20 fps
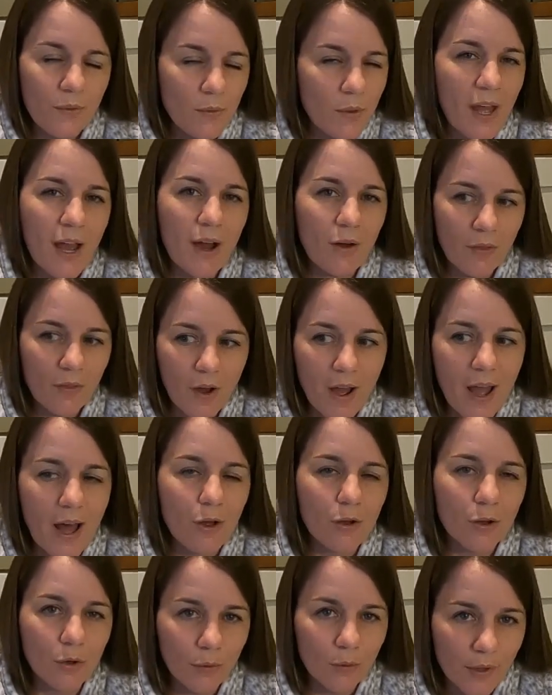how the
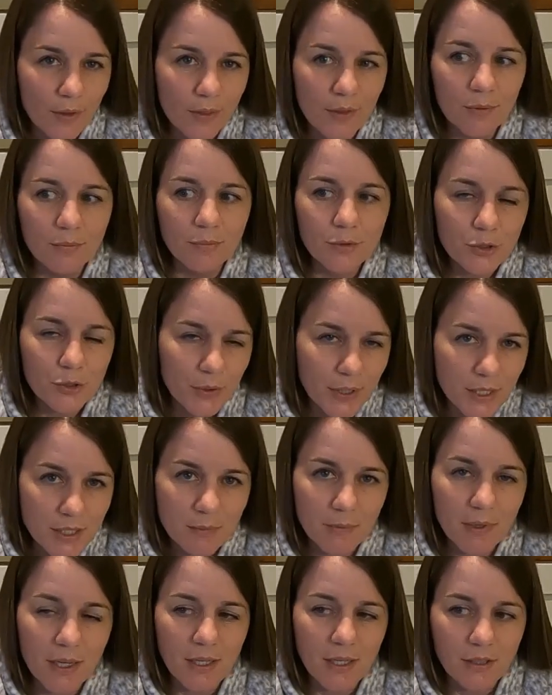algorithm treats
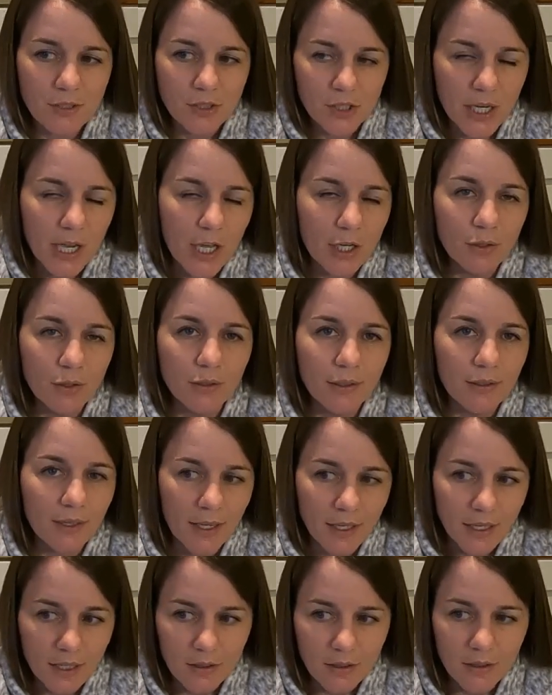my channel. And
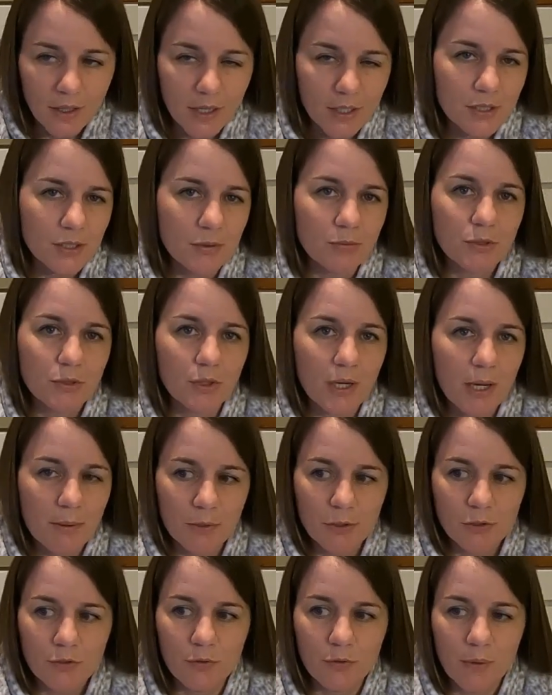I get a lot of
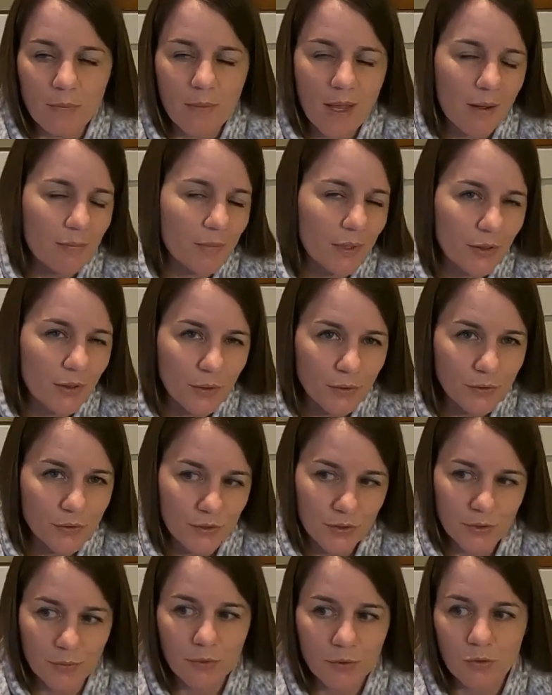subscribers from that, but those
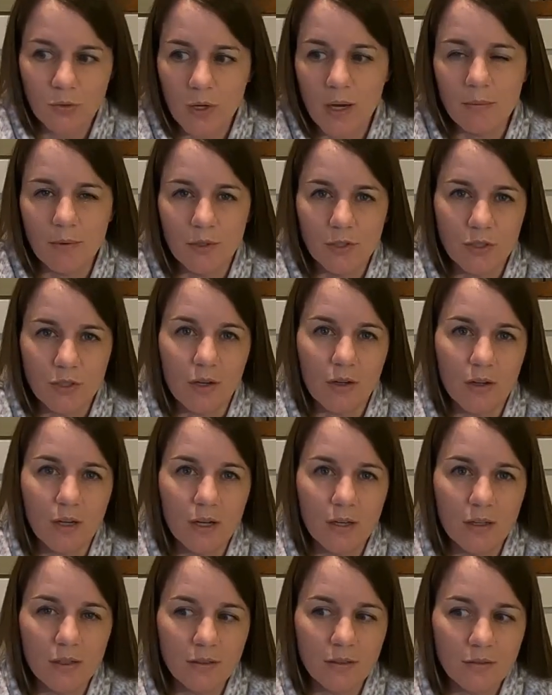subscribers are
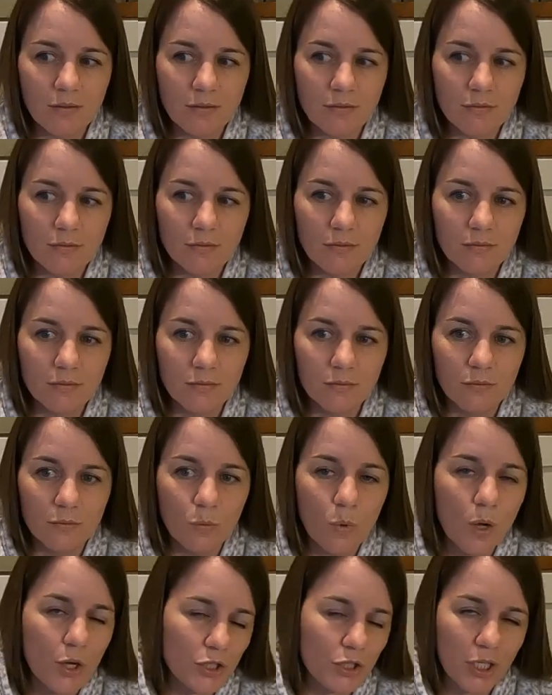not
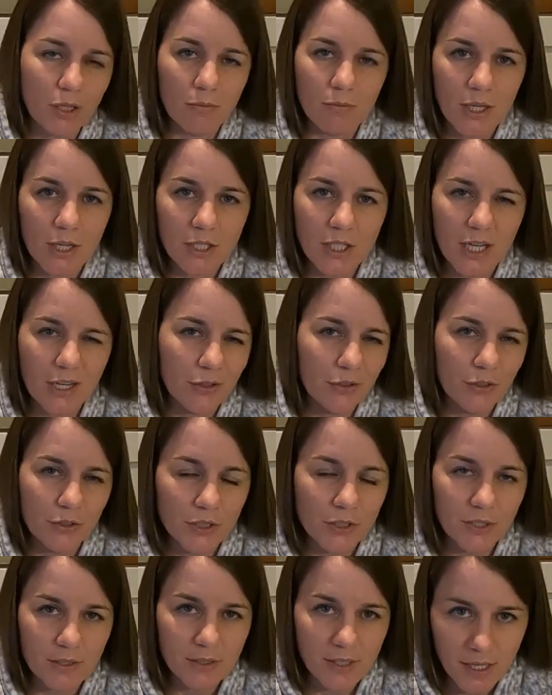watching my channel. They're
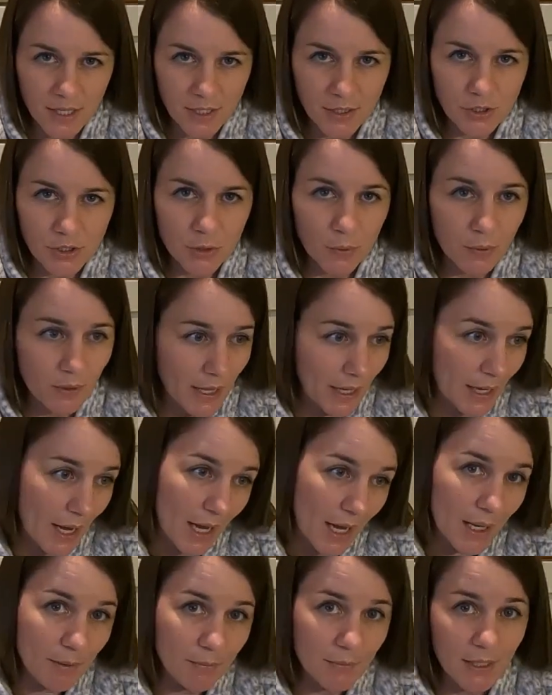just kids who are like,
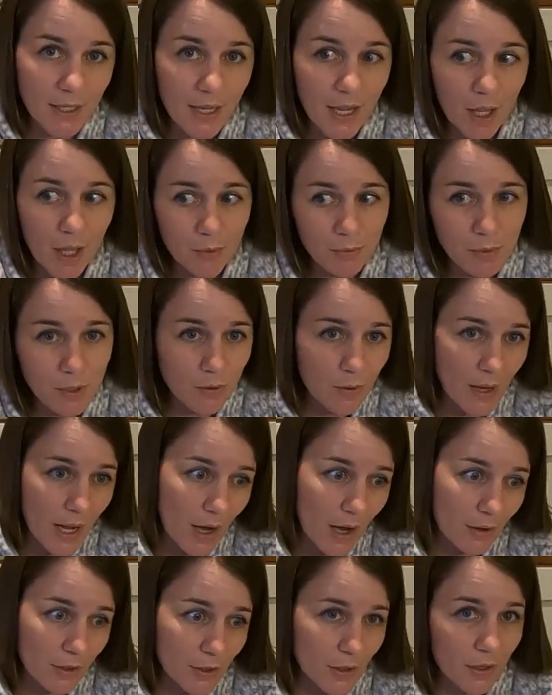I'm gonna help you
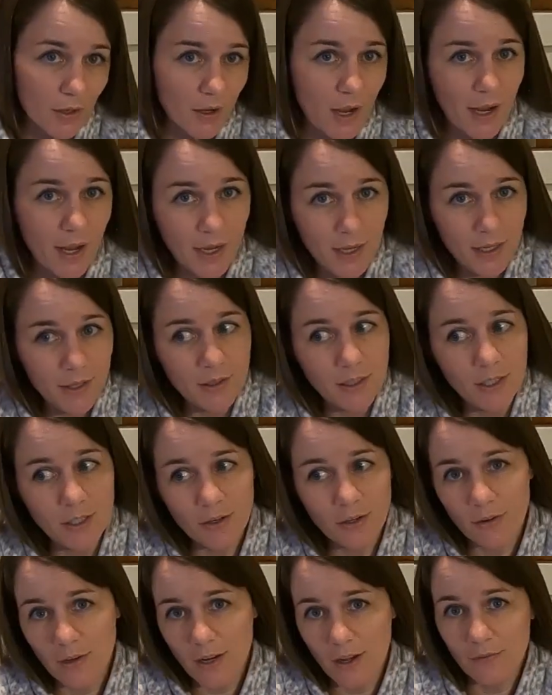out, or I think
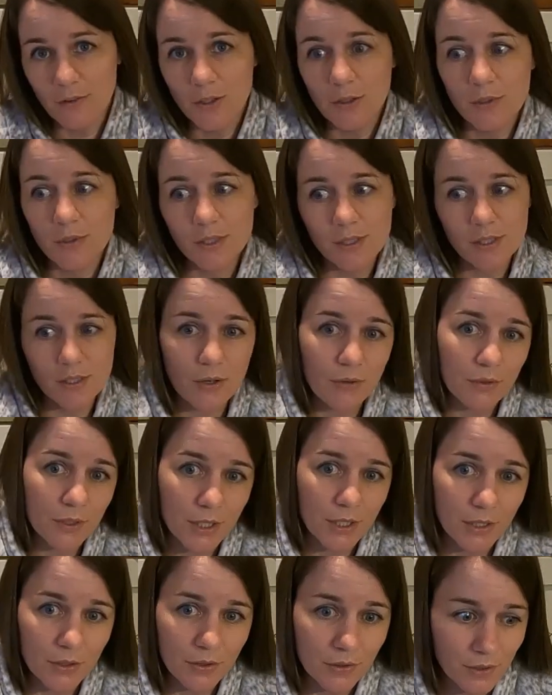your nephew is so
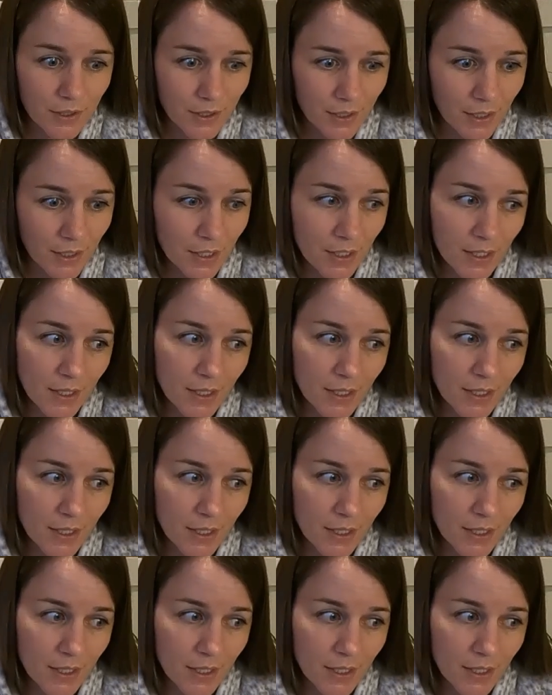cute, and